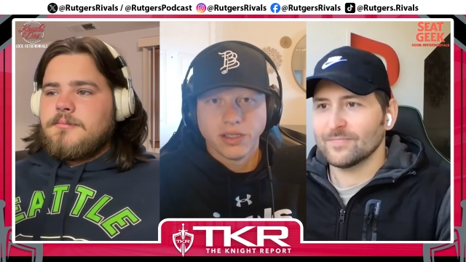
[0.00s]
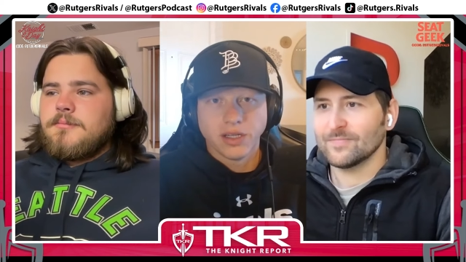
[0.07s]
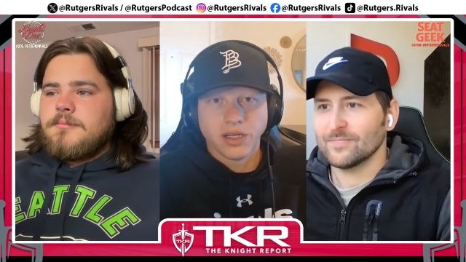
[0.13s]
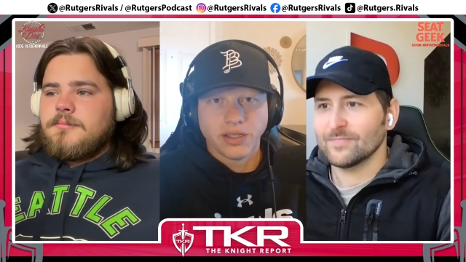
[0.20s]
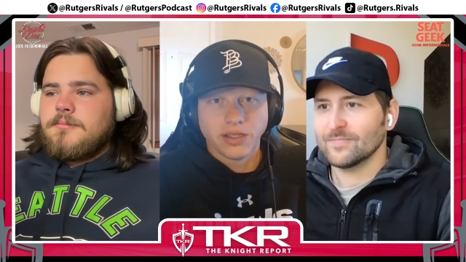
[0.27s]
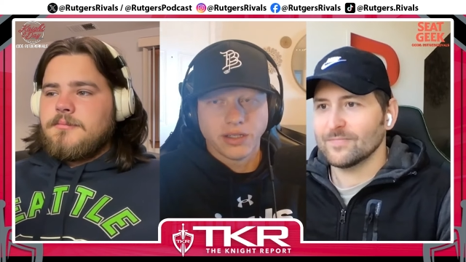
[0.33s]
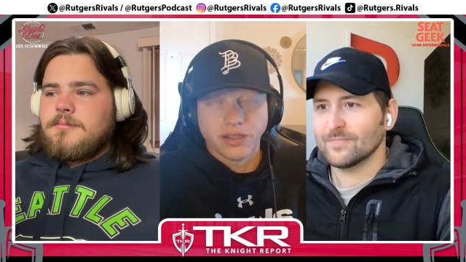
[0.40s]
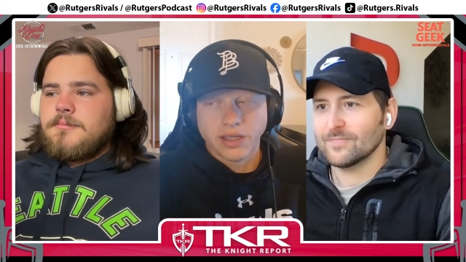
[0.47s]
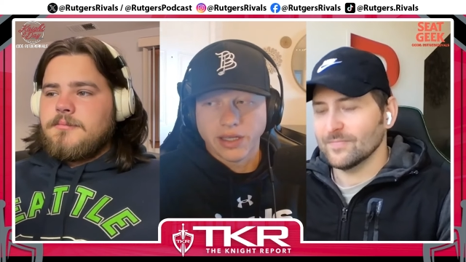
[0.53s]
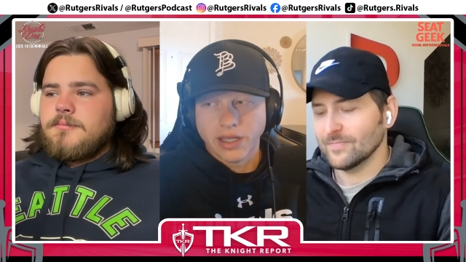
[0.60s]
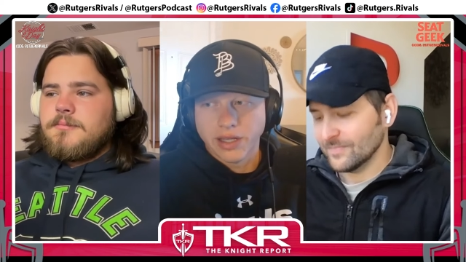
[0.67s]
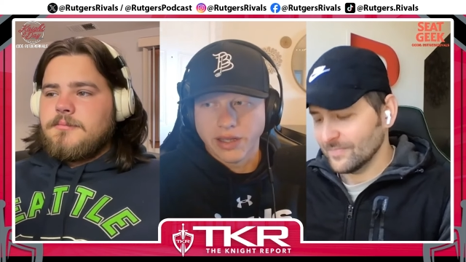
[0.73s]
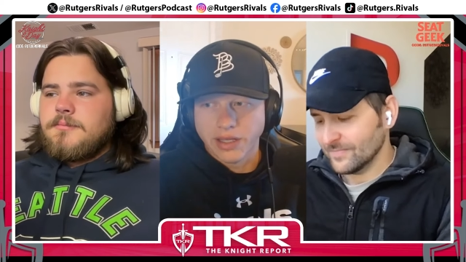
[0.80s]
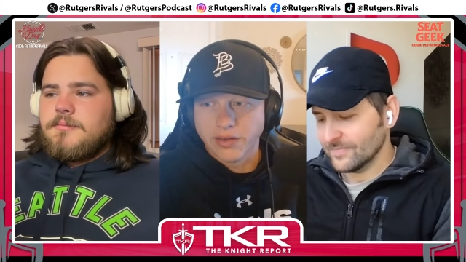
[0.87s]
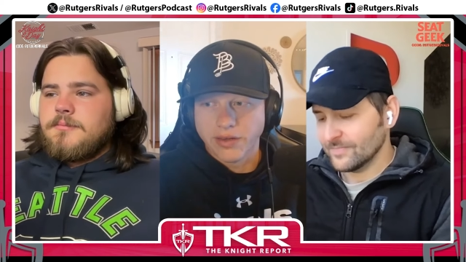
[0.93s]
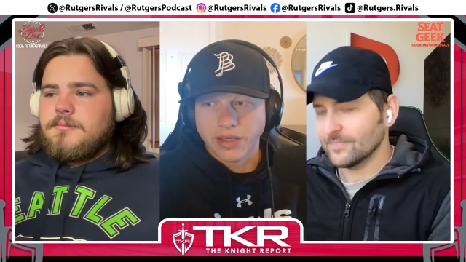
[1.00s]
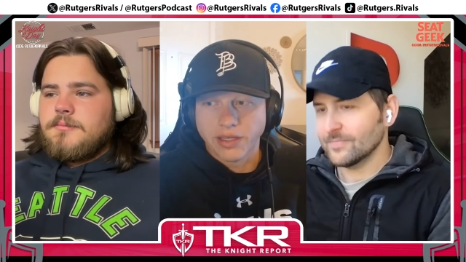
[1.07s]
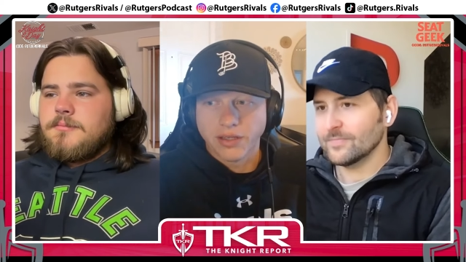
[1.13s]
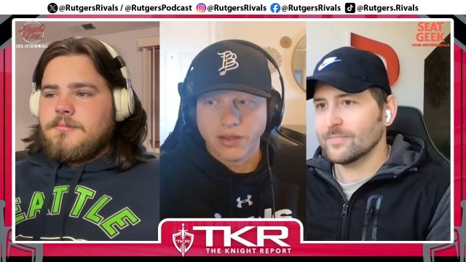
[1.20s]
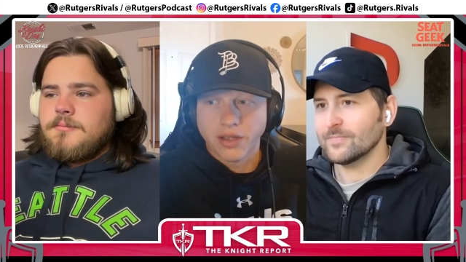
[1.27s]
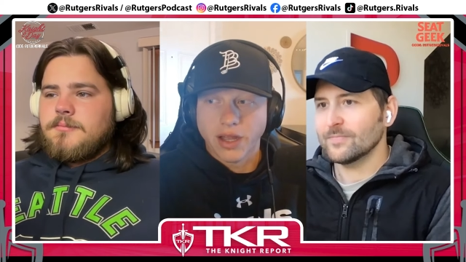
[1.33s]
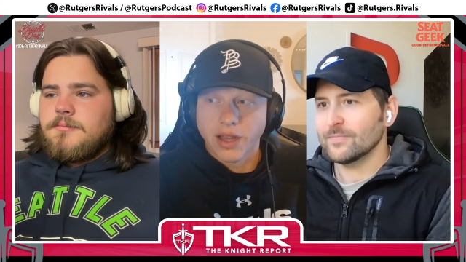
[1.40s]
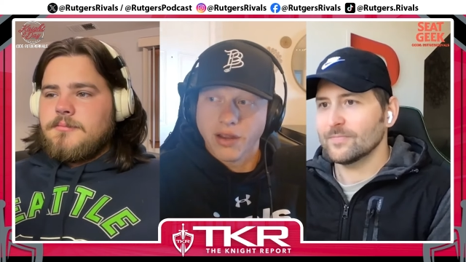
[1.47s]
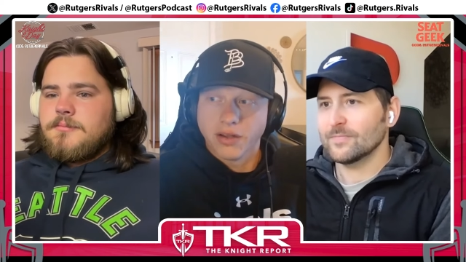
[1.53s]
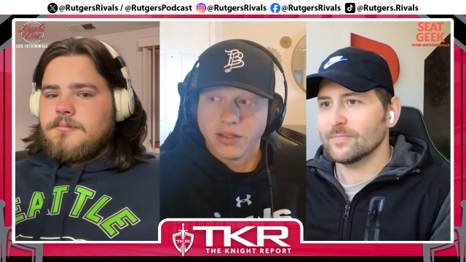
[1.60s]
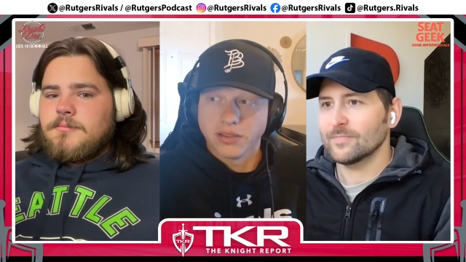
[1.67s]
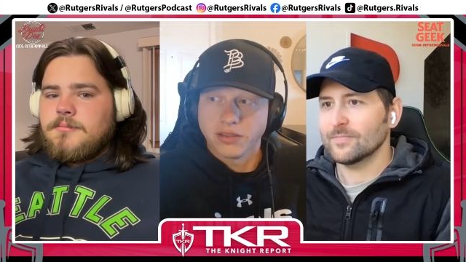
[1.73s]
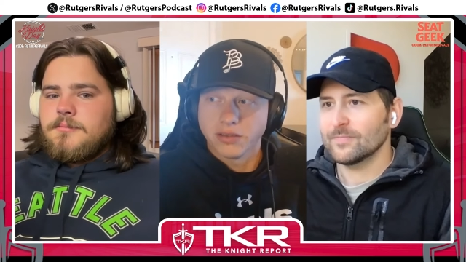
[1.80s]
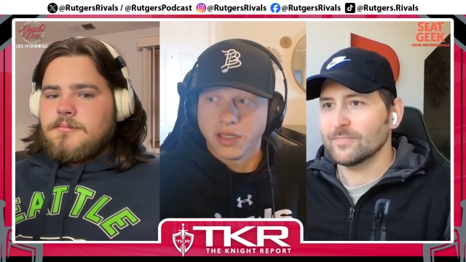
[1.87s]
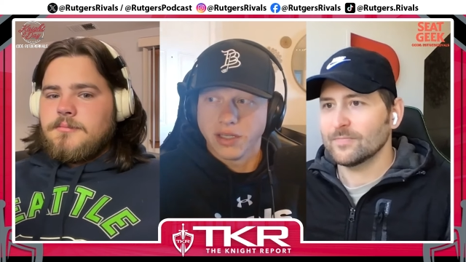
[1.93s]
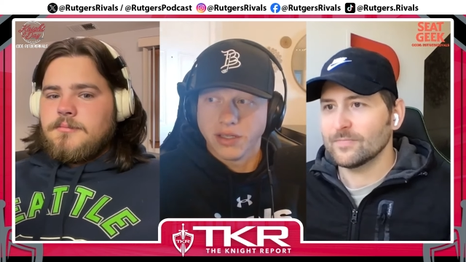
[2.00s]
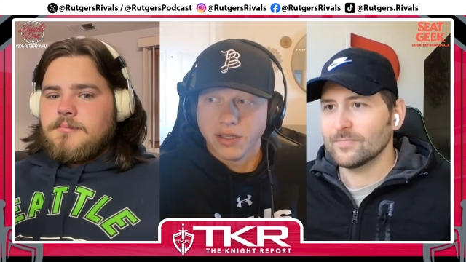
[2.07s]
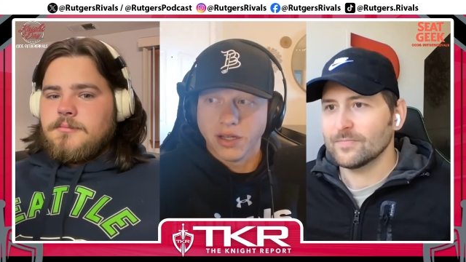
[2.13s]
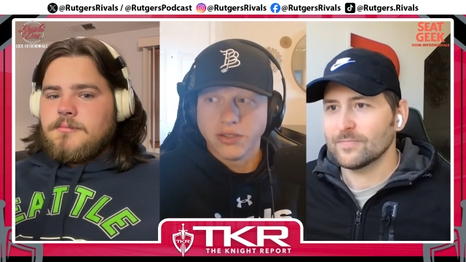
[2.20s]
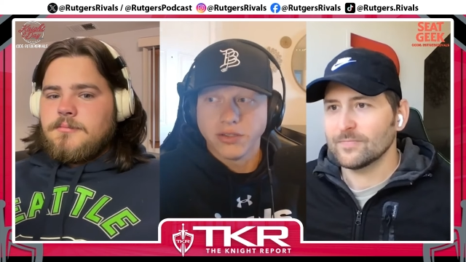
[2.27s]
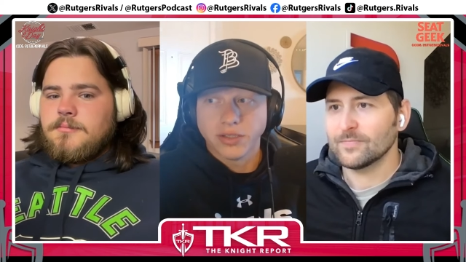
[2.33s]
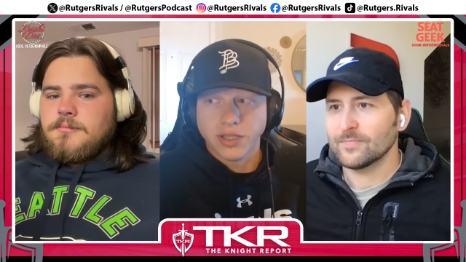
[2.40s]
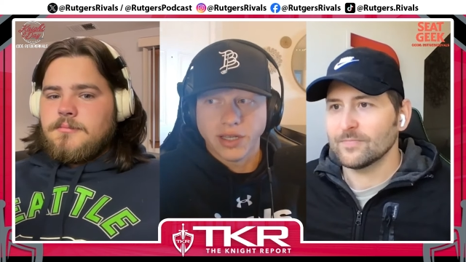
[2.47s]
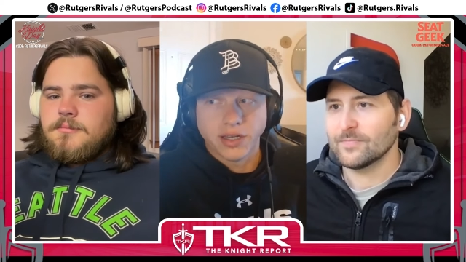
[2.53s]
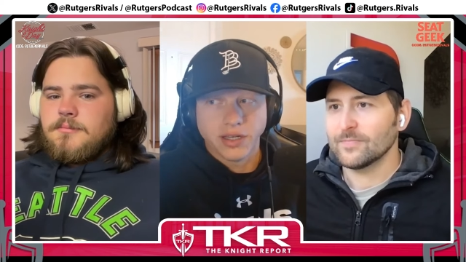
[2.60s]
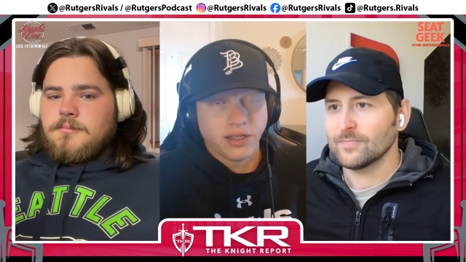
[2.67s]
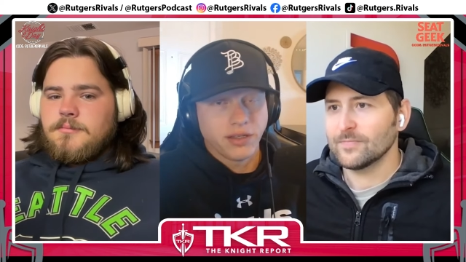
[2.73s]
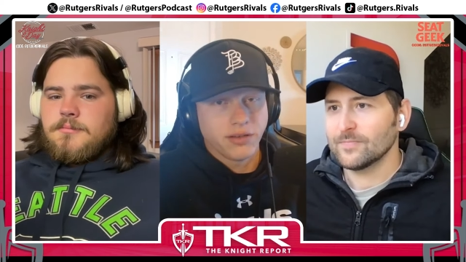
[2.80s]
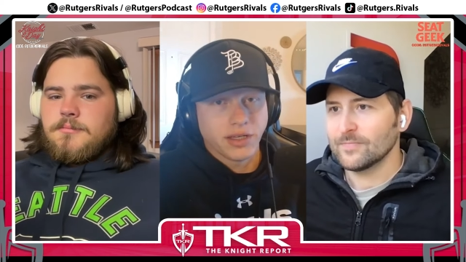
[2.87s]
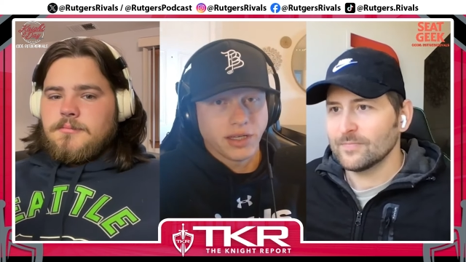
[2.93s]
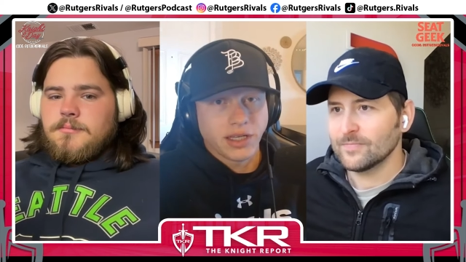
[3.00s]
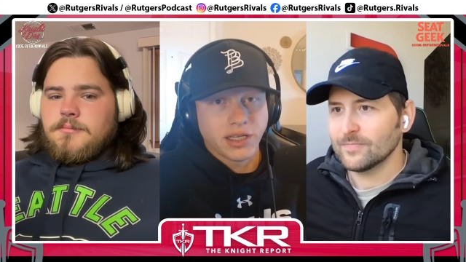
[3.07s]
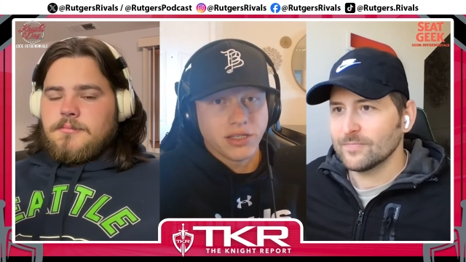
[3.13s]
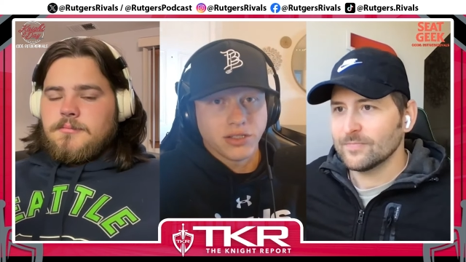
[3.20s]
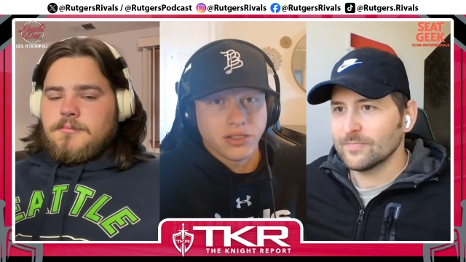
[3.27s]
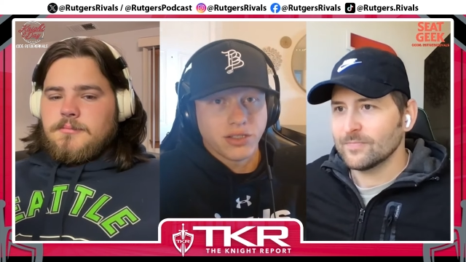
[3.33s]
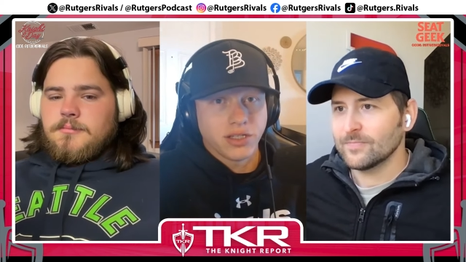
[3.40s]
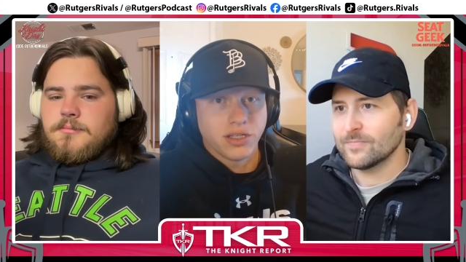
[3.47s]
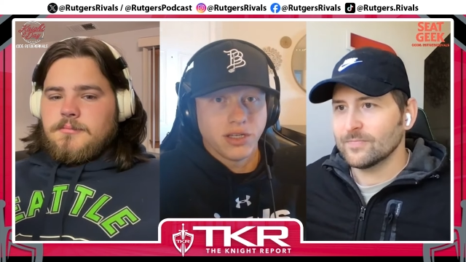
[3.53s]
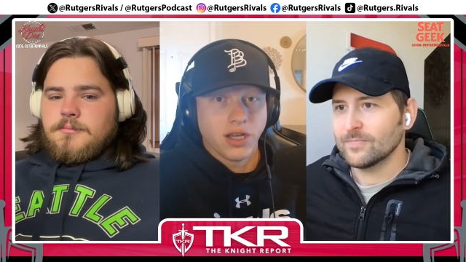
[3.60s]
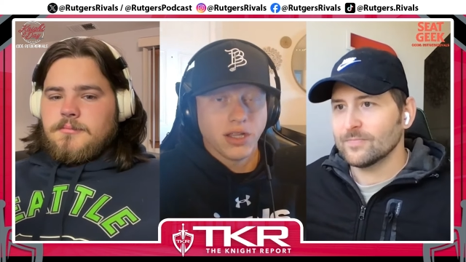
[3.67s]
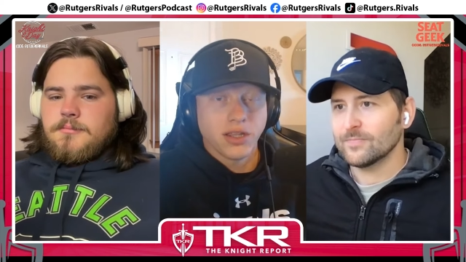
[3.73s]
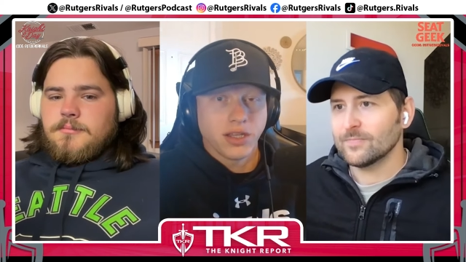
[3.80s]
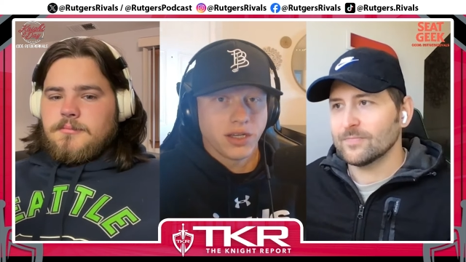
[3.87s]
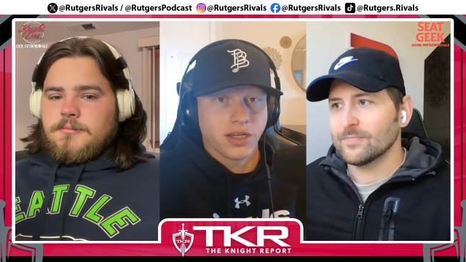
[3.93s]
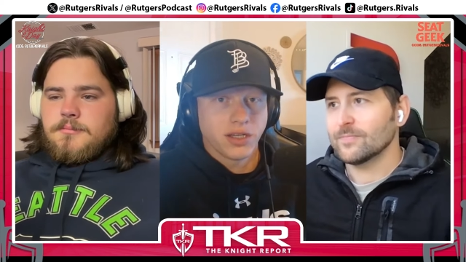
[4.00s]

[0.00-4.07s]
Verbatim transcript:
Speaker 1: I, I, I think I, I honestly say he understated it. Like he just did nothing.